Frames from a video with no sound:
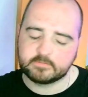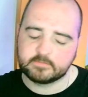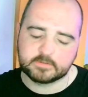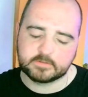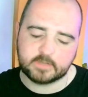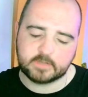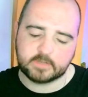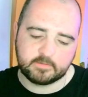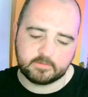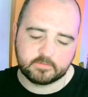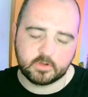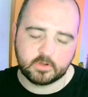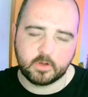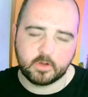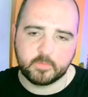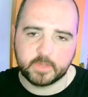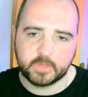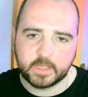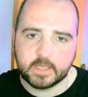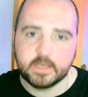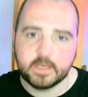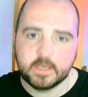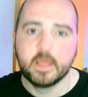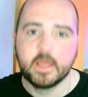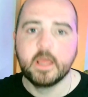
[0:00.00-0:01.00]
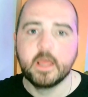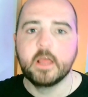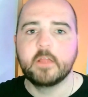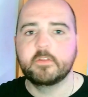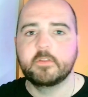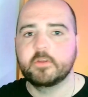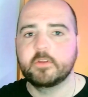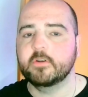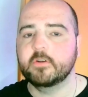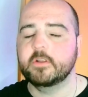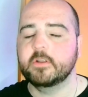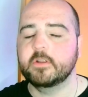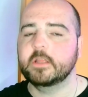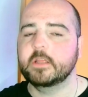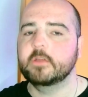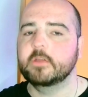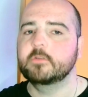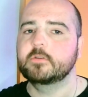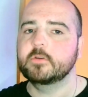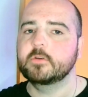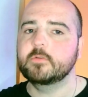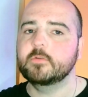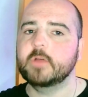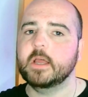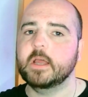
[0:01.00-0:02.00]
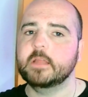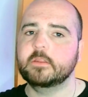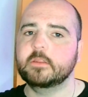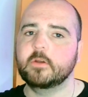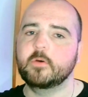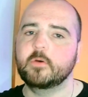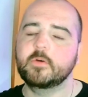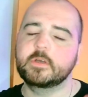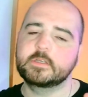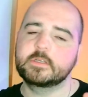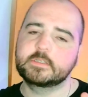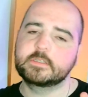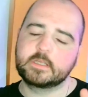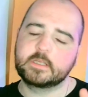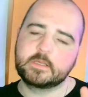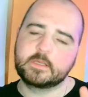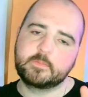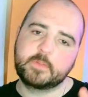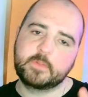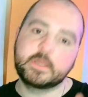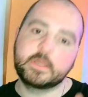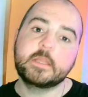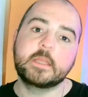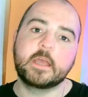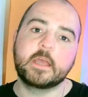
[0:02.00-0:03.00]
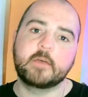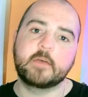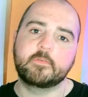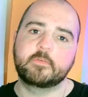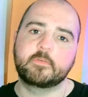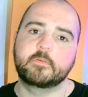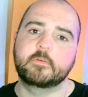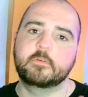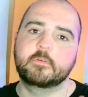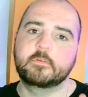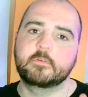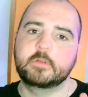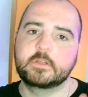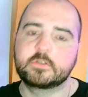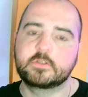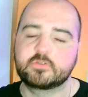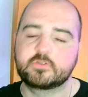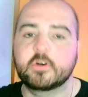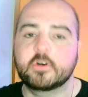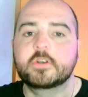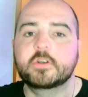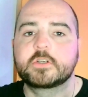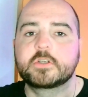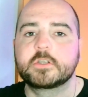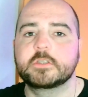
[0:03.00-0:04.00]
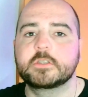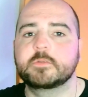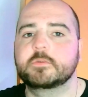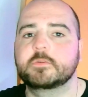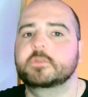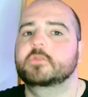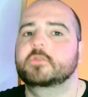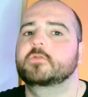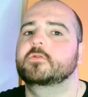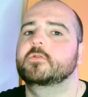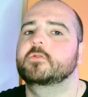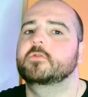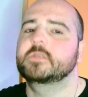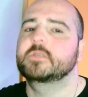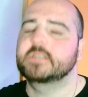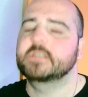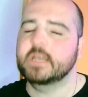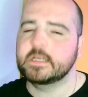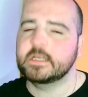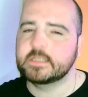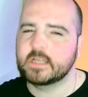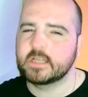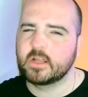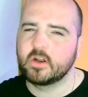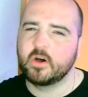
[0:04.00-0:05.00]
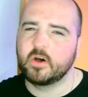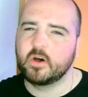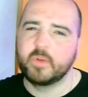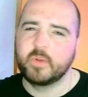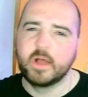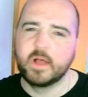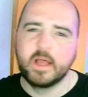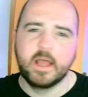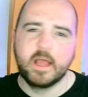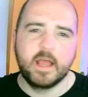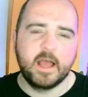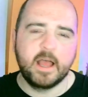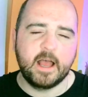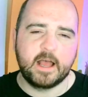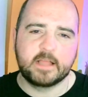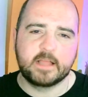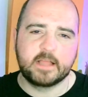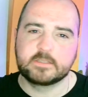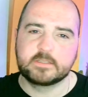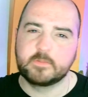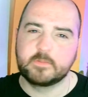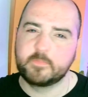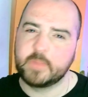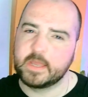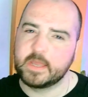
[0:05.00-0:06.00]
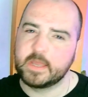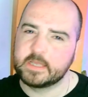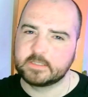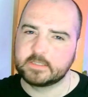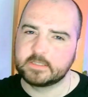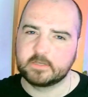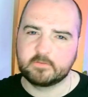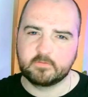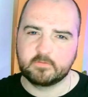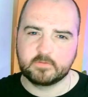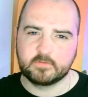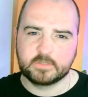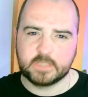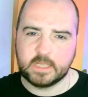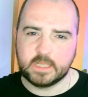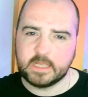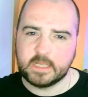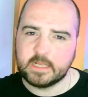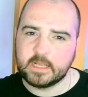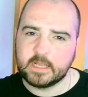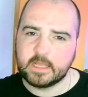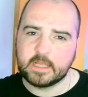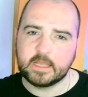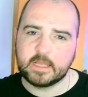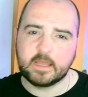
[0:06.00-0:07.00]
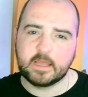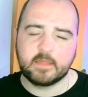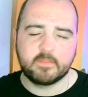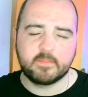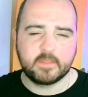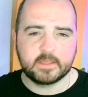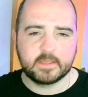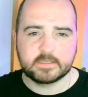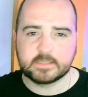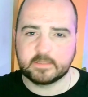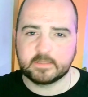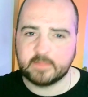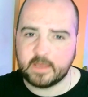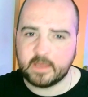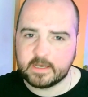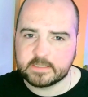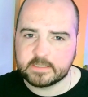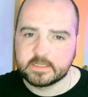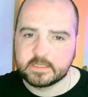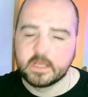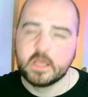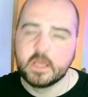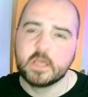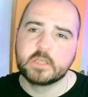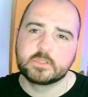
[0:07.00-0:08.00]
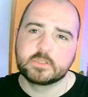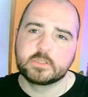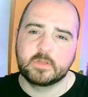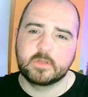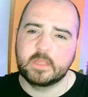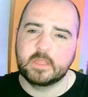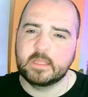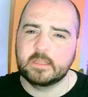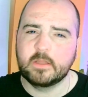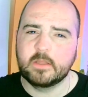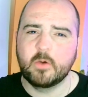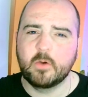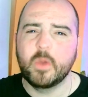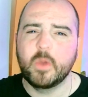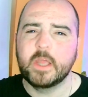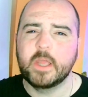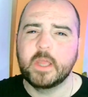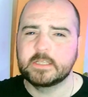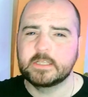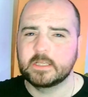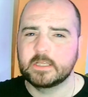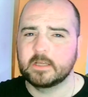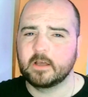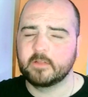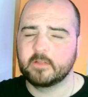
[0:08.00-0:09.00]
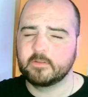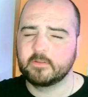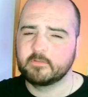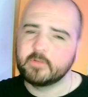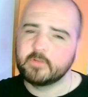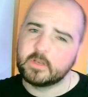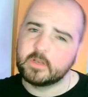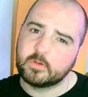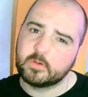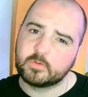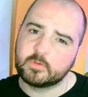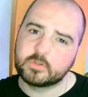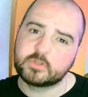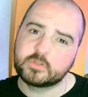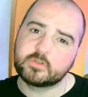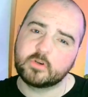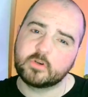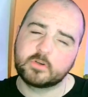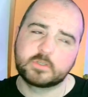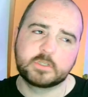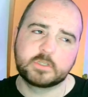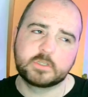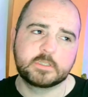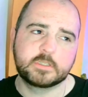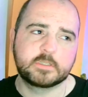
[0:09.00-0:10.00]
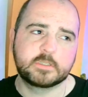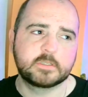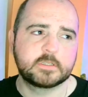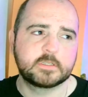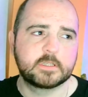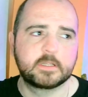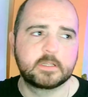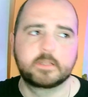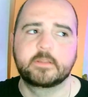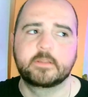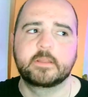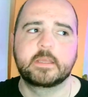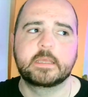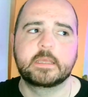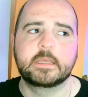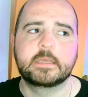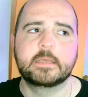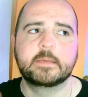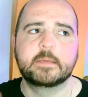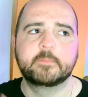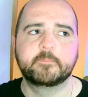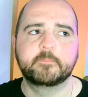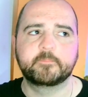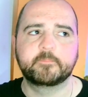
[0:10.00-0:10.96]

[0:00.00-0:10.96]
after coming in. The other thing you do get though is the PDF instructions, which go through setting it up and some basic routining and things like that. So I think they're waiting on the video instructions until the